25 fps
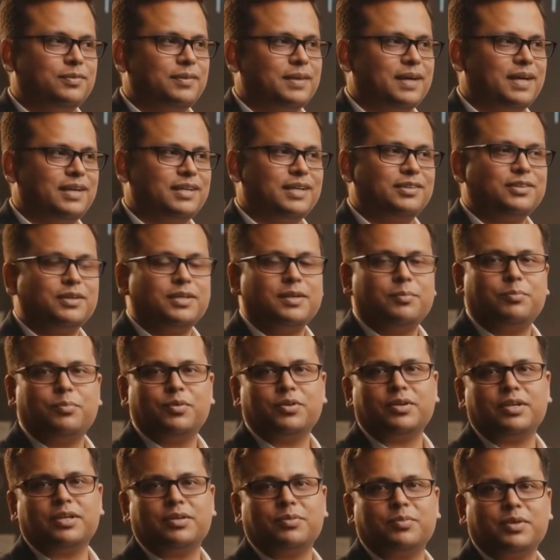Another
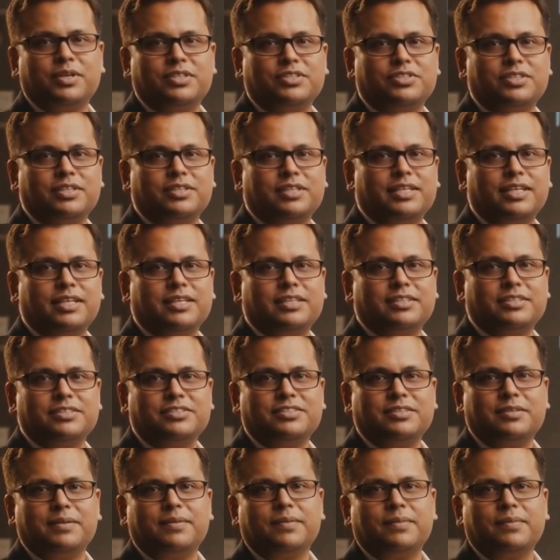important question
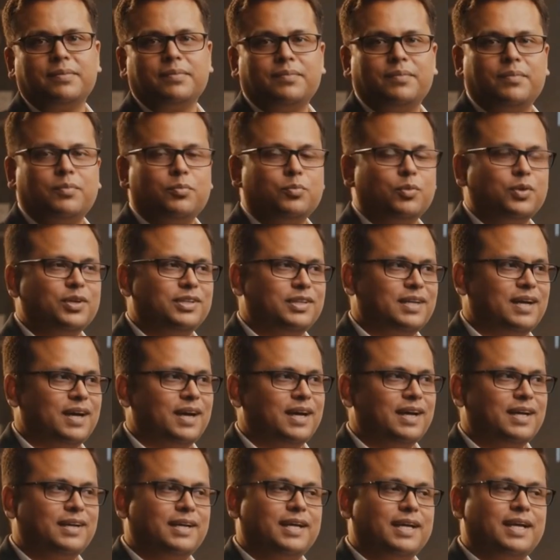is, what
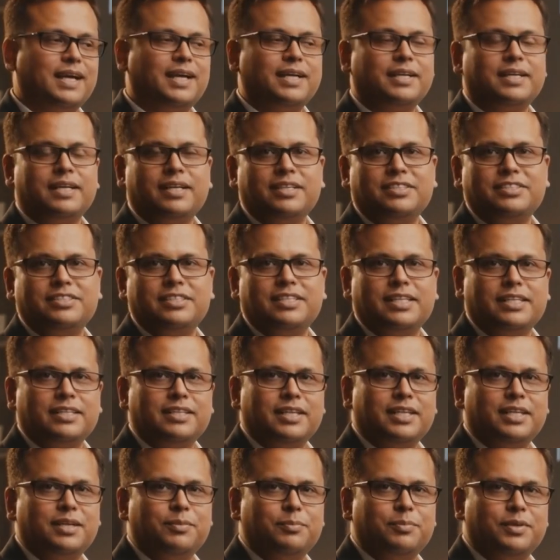are headers in
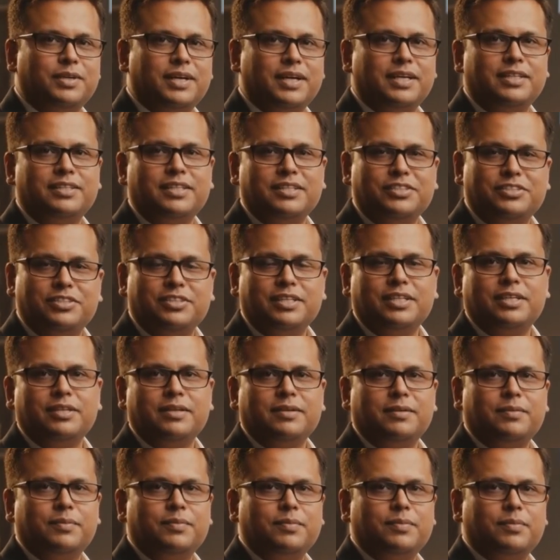API testing?
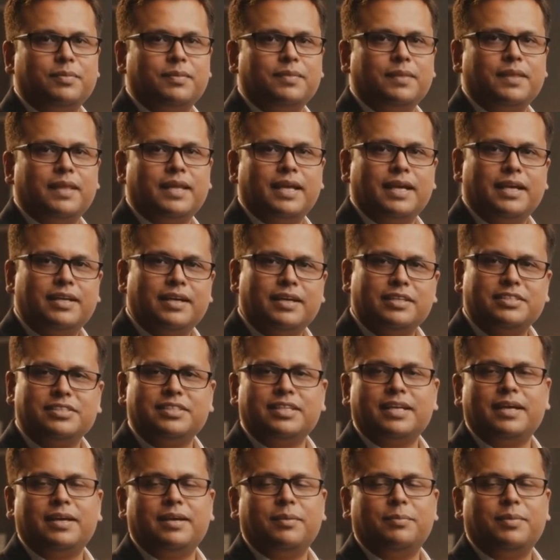Headers
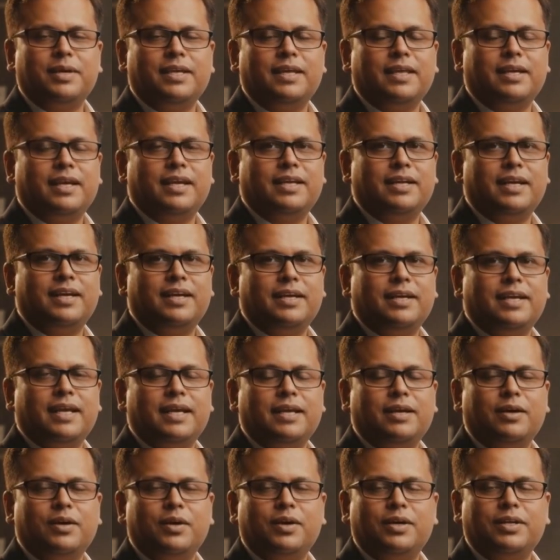carry metadata
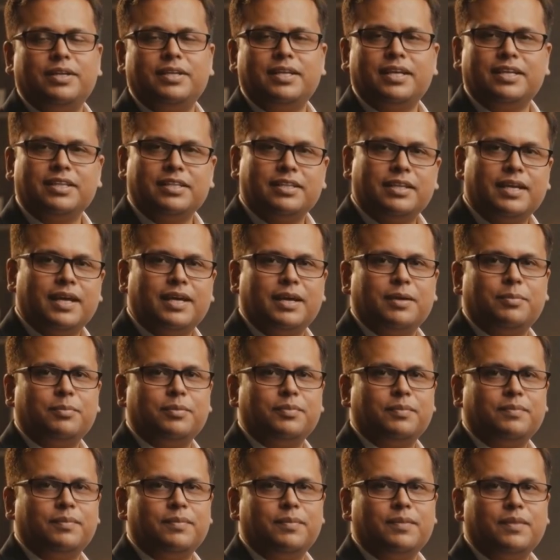like content type,
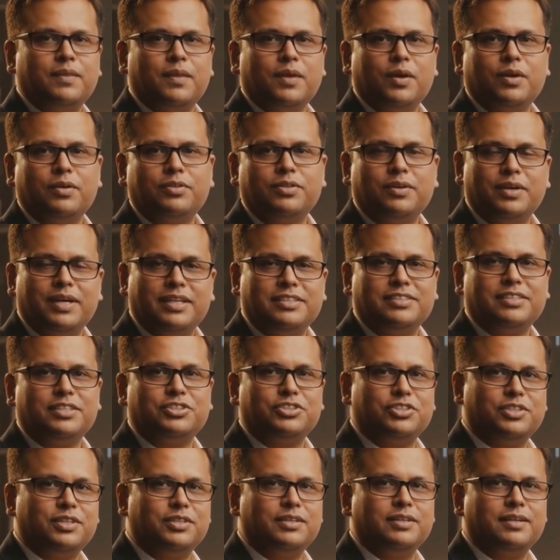
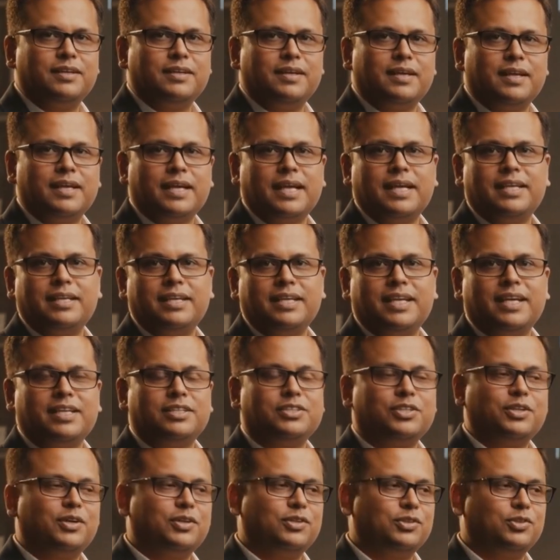authorization, and
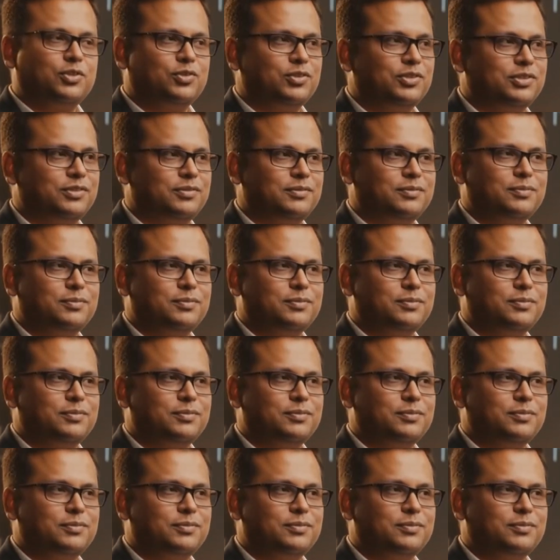cache control.